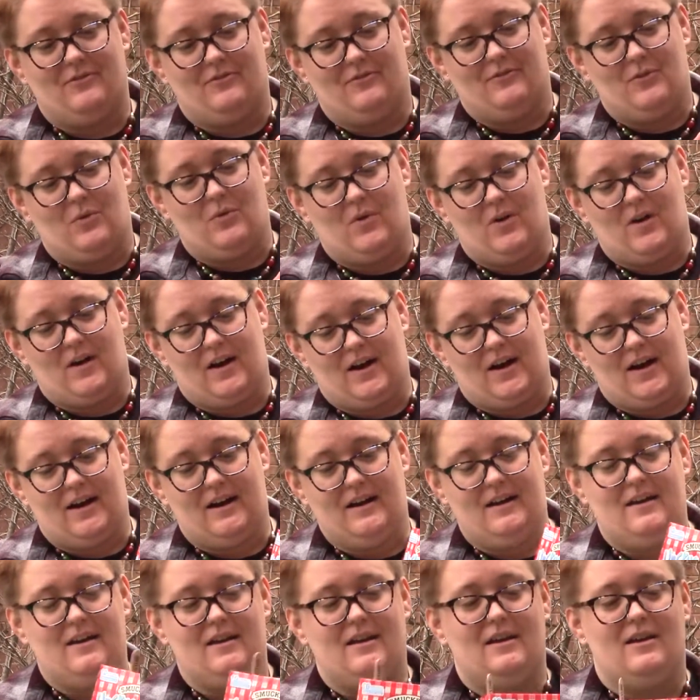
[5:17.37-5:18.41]
for
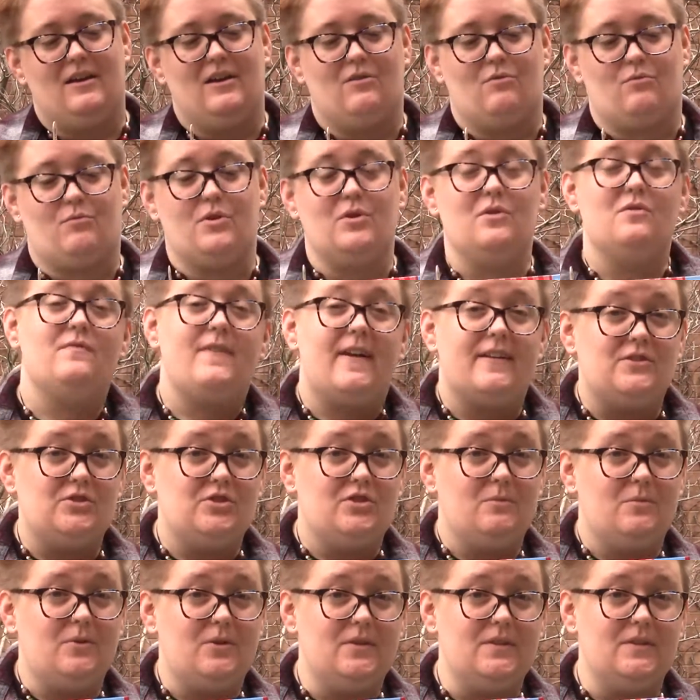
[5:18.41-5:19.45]
root
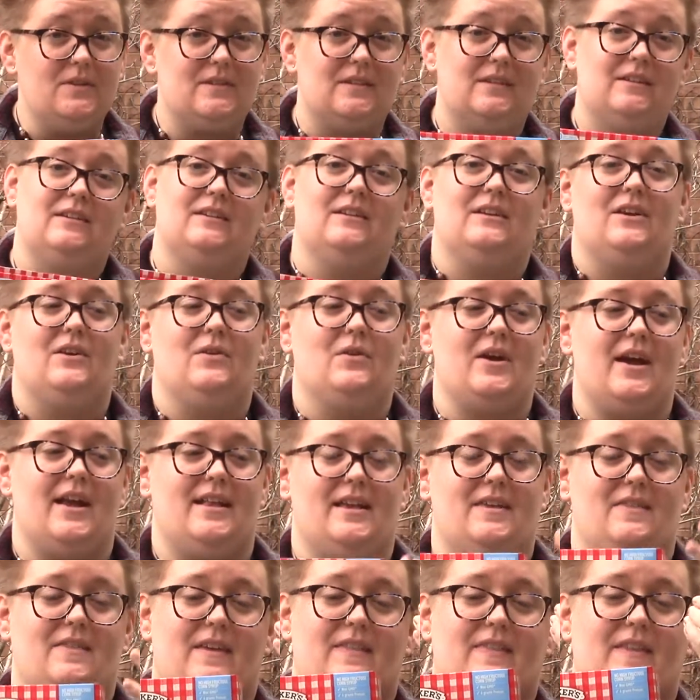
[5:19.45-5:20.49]
vegetables or
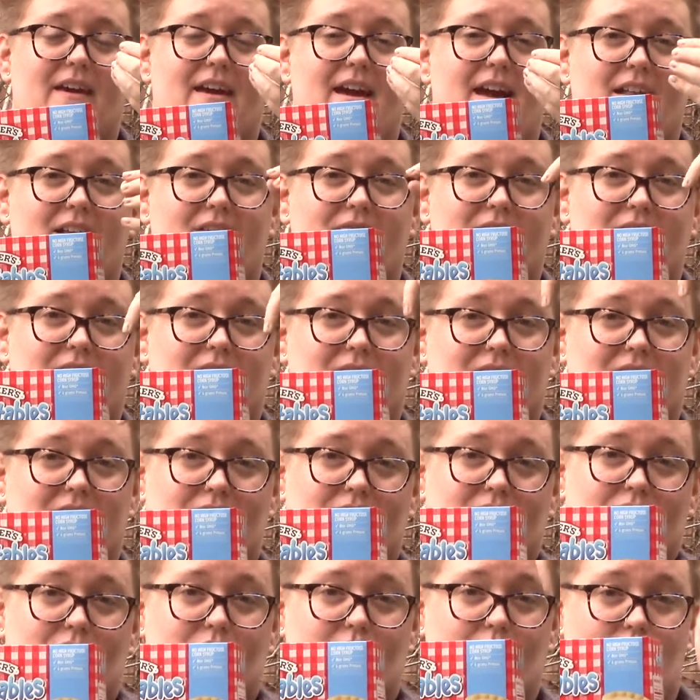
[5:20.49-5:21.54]
anything that kind of needs
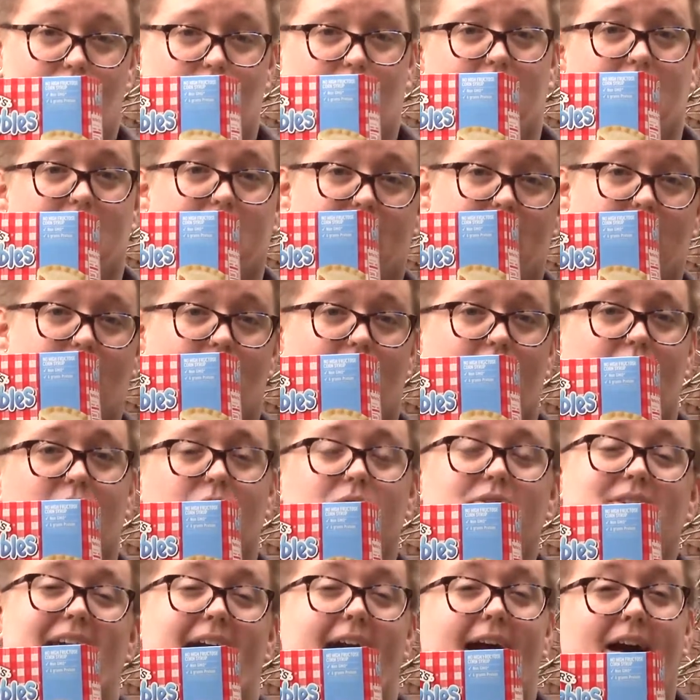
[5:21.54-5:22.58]
to really grow
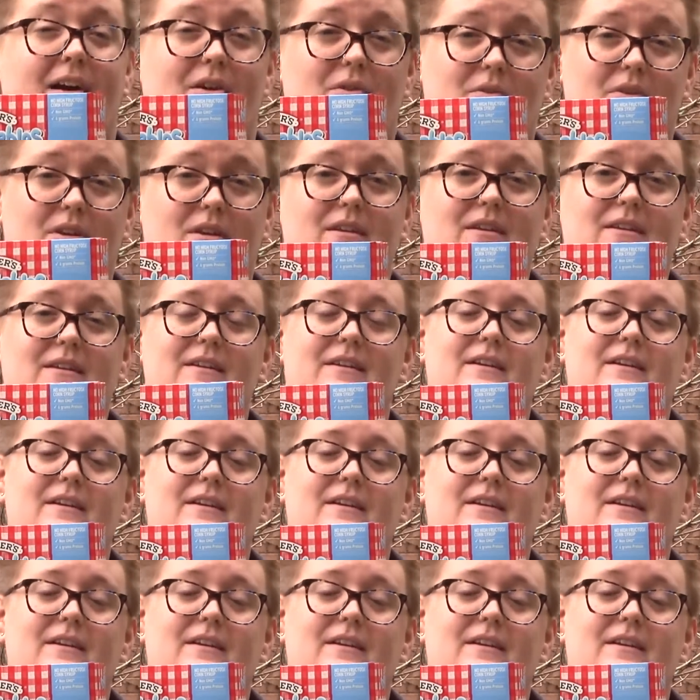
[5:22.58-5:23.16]
down.